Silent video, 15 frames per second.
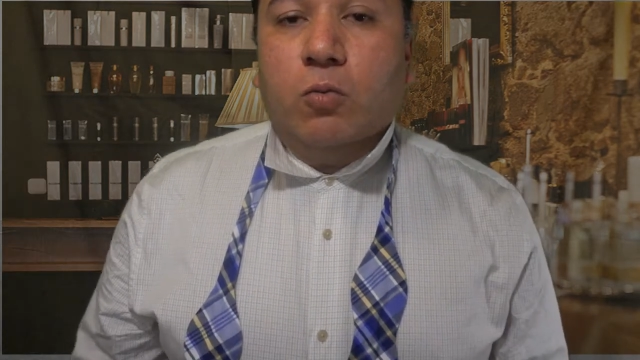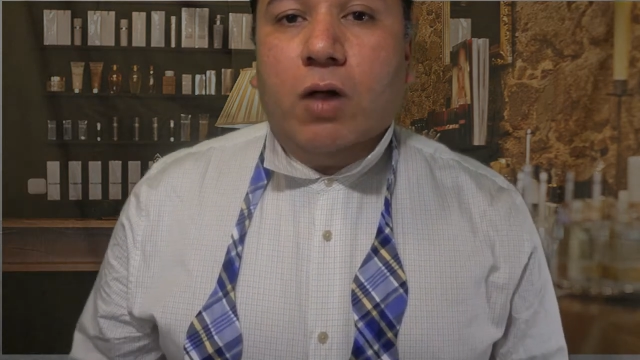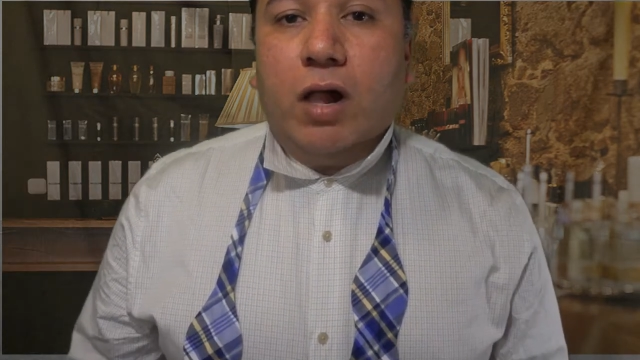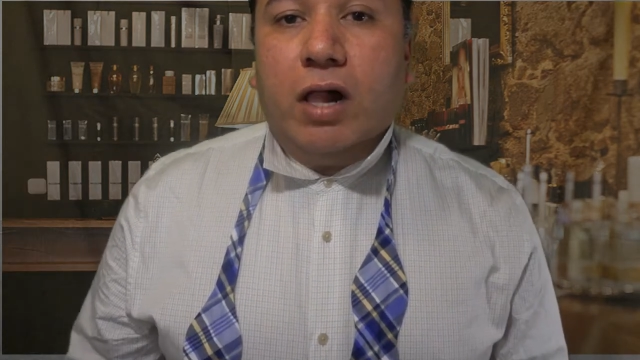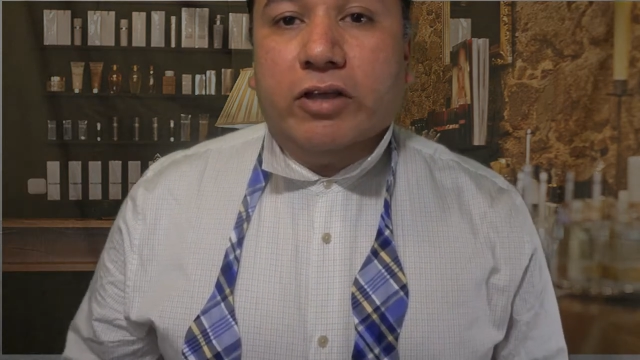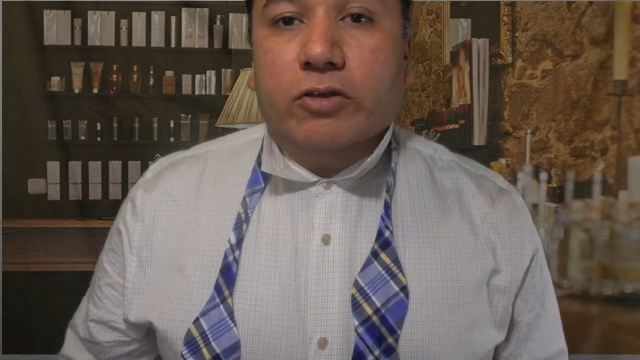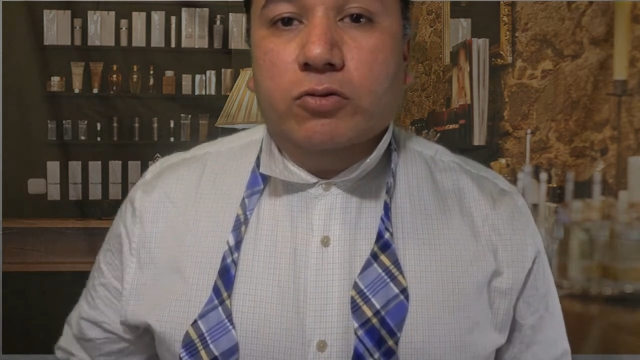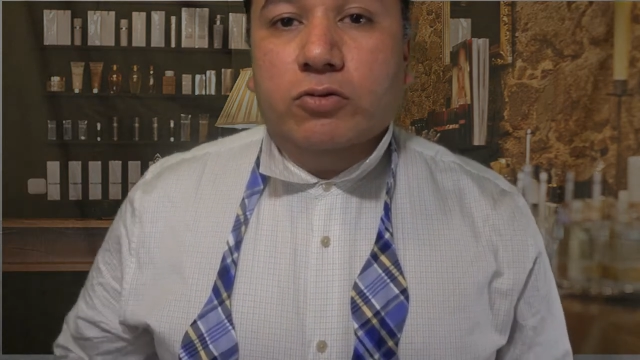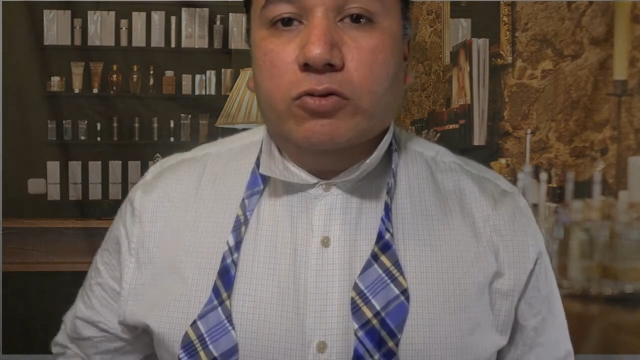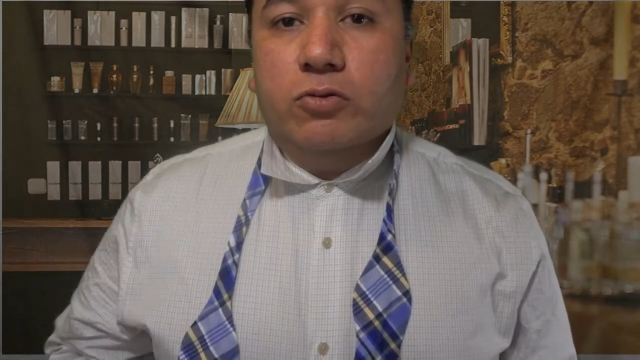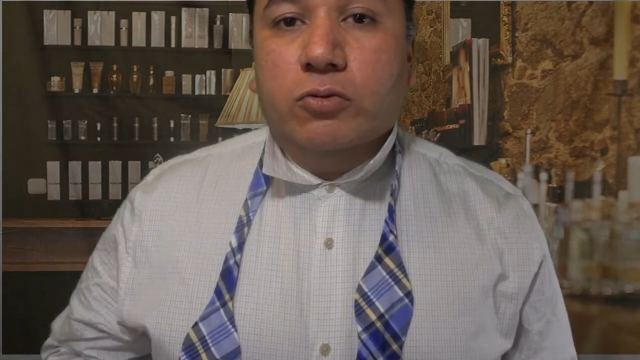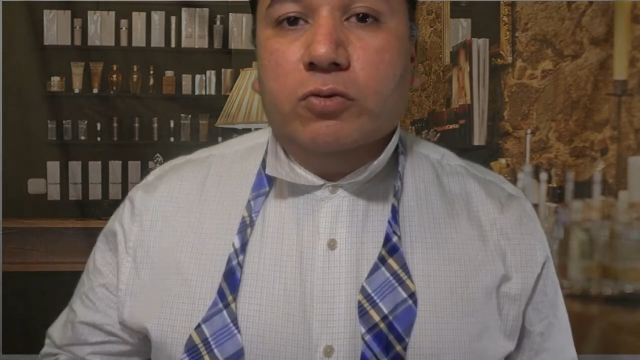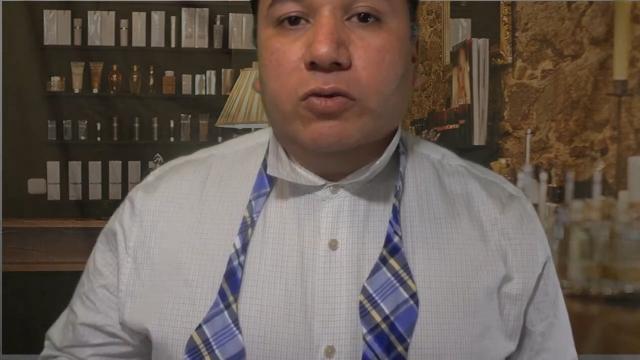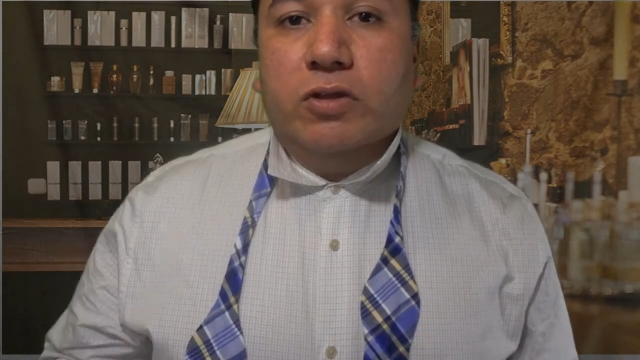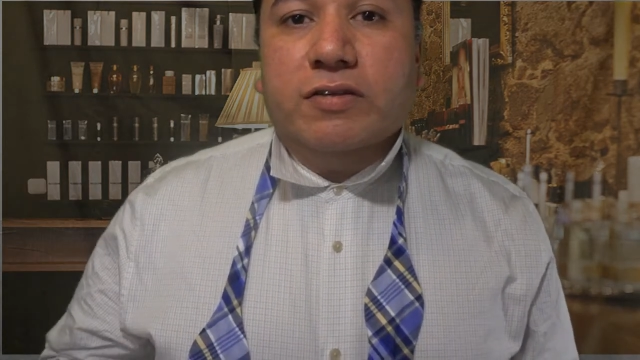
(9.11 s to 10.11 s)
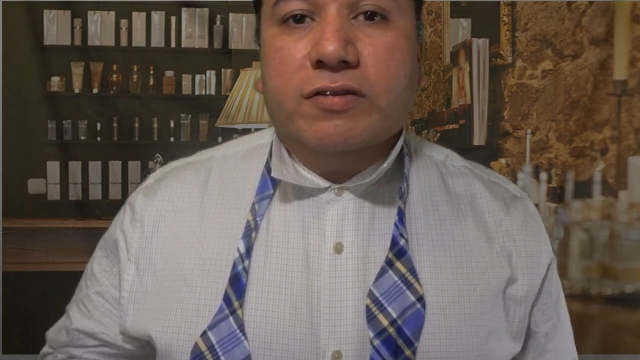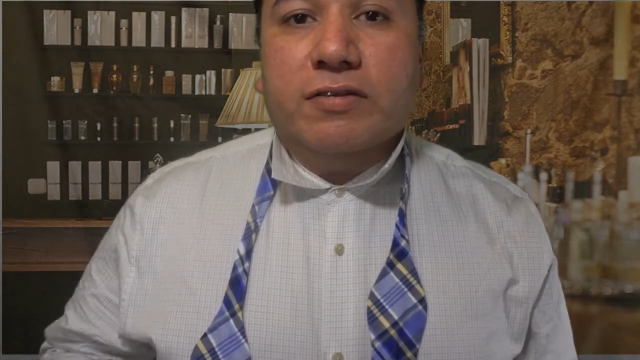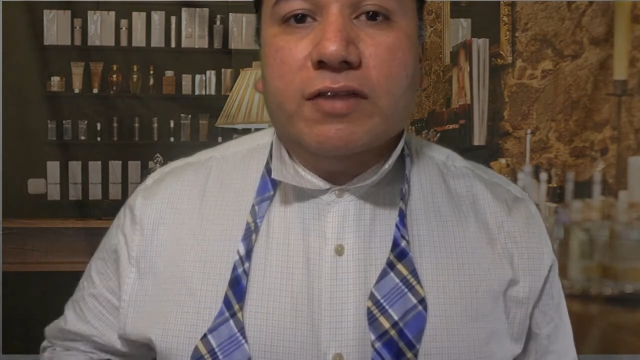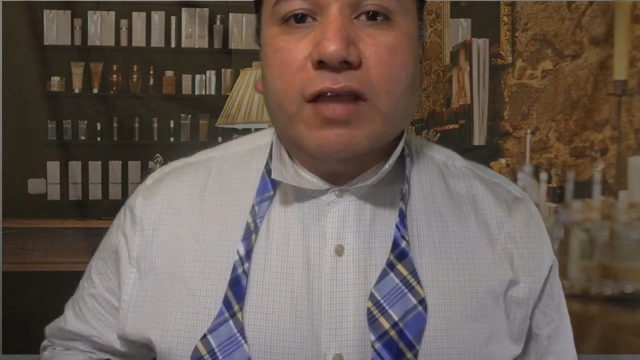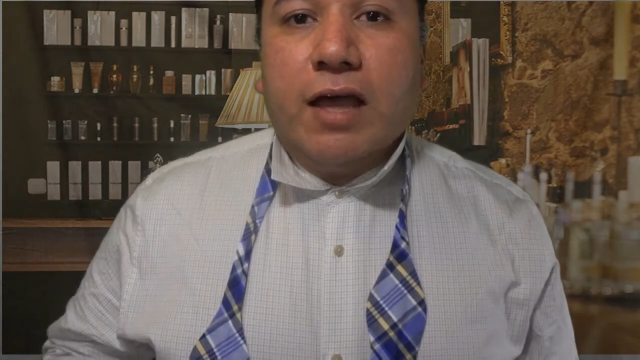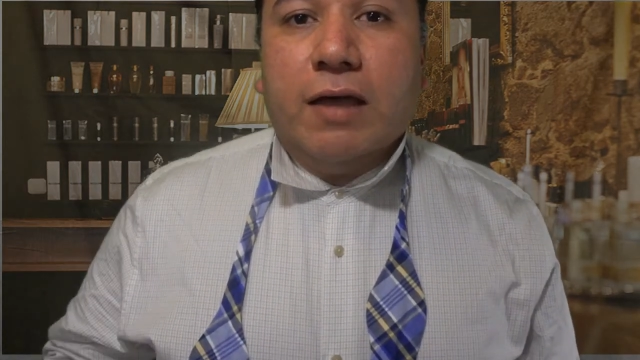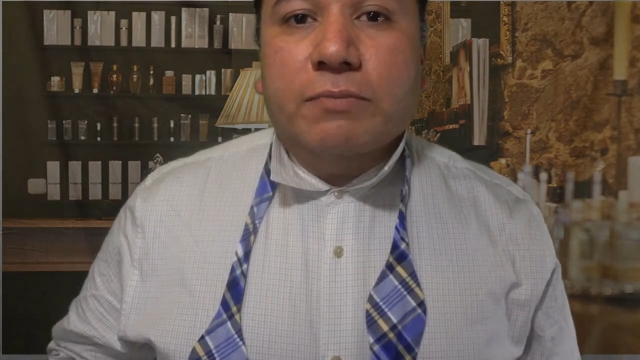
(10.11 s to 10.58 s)
walk you through the
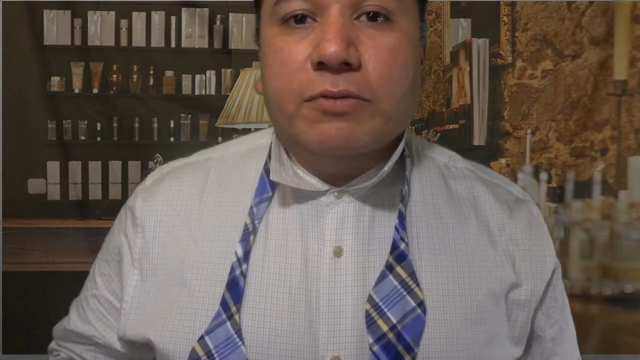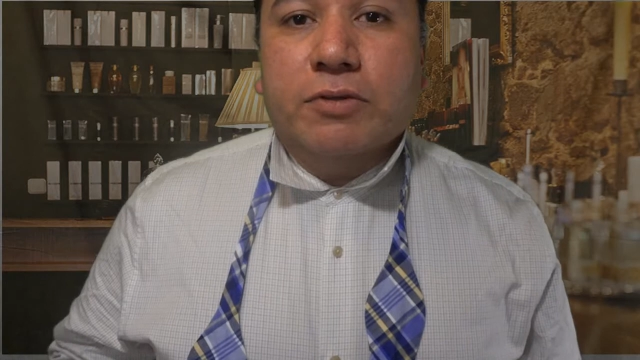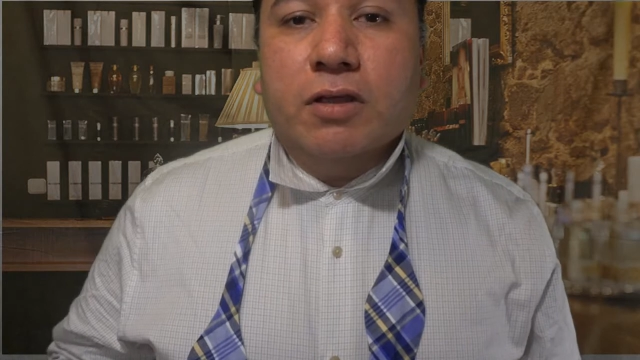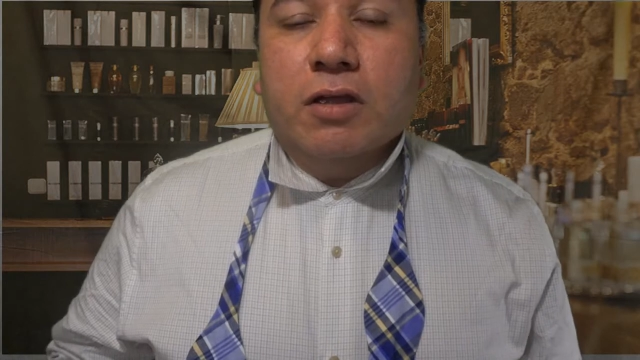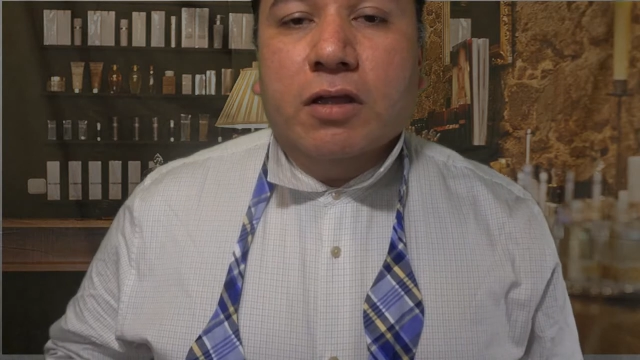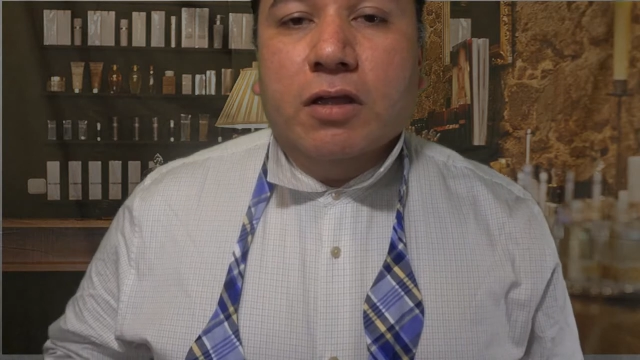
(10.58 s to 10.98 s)
steps